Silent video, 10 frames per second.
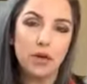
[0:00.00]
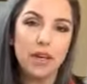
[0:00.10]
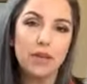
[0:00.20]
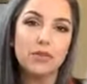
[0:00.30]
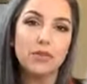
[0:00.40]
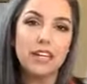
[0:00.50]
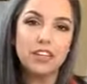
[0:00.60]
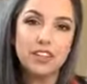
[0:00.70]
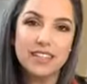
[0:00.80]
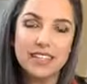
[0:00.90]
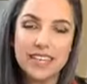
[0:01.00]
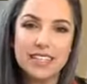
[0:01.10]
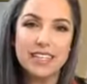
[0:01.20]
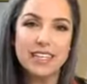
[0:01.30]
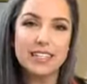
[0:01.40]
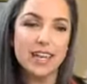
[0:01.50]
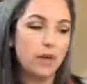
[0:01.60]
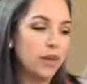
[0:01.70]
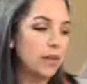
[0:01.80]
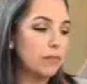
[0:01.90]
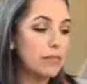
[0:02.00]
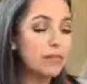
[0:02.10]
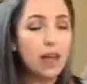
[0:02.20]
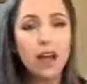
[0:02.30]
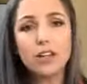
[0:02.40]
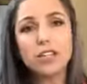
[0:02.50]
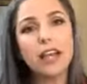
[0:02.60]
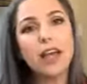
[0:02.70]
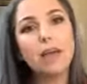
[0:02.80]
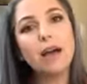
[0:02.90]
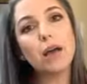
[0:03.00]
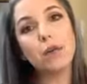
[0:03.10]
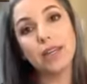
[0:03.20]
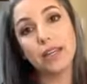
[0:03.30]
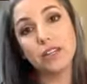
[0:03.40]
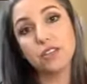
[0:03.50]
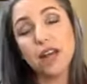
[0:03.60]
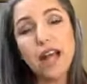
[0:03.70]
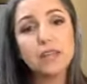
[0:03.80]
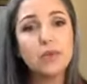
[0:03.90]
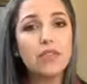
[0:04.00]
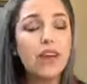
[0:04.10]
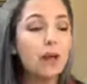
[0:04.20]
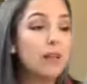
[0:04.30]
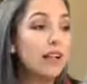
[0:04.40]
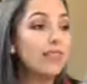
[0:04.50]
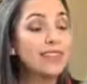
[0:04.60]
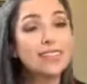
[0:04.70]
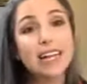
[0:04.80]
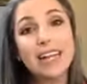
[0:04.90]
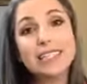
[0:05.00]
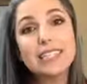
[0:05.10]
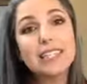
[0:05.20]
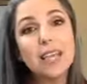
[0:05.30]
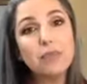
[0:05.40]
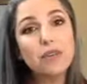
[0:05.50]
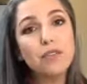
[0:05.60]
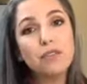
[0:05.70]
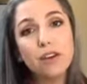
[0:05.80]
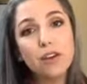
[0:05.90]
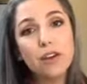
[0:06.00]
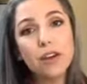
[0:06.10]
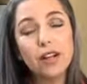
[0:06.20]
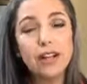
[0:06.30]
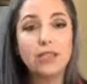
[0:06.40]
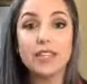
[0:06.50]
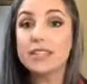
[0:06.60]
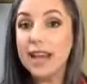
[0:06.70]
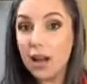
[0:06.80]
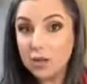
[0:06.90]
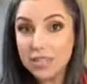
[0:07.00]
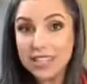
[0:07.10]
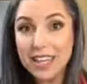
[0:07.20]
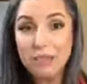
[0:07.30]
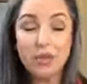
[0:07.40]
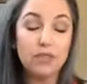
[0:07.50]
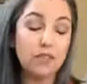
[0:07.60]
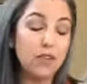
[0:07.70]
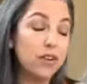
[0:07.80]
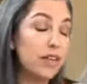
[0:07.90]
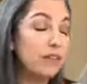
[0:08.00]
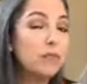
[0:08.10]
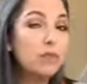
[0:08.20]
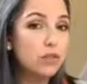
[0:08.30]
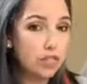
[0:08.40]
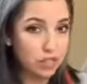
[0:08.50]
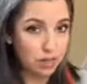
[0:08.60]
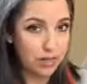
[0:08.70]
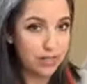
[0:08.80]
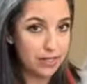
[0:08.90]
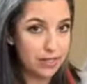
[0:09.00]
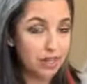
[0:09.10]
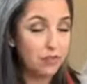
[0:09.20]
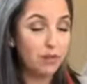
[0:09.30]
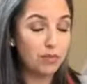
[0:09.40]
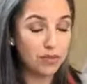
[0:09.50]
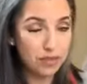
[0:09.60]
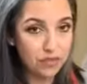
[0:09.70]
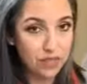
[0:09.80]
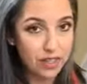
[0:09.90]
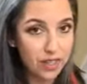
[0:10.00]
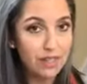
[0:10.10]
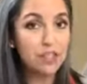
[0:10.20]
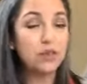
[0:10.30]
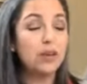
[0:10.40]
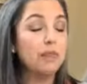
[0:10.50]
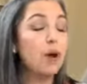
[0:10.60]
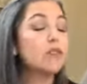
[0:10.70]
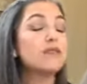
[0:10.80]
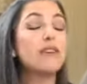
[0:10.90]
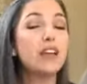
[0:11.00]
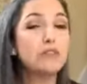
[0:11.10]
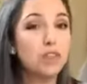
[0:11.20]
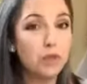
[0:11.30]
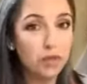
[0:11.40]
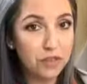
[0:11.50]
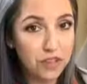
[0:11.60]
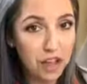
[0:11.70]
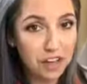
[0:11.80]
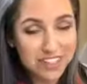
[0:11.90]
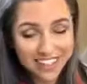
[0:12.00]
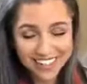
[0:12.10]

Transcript: We go through each of the senses and how we can massage them, how we can interact with them, the sights that they prefer, the sounds that they prefer, even music choices that have been proven to be most favorable for dogs.